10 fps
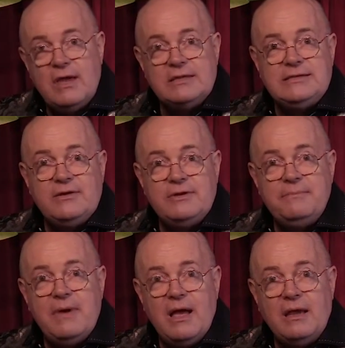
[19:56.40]
thoughts held
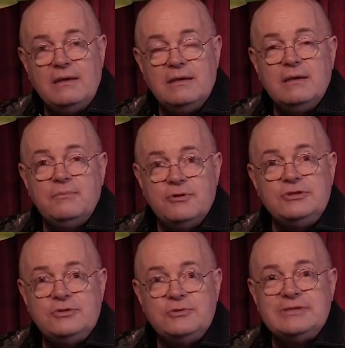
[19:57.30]
in mind
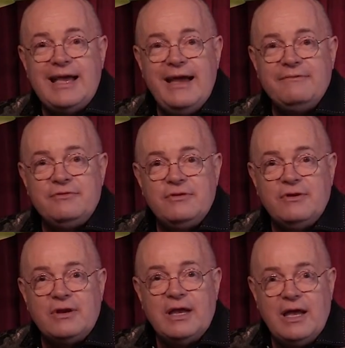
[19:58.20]
produce after
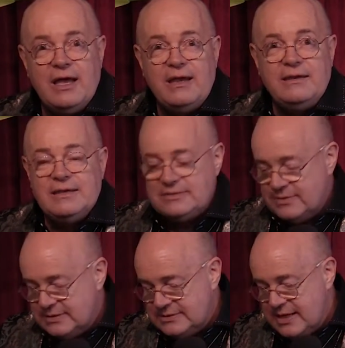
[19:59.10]
their kind. That's
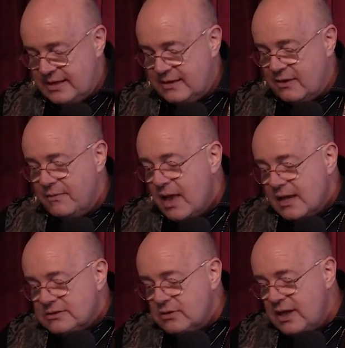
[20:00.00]
what it's saying there.
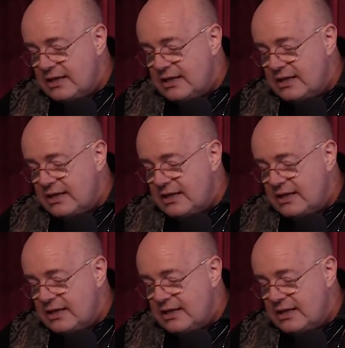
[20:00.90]
So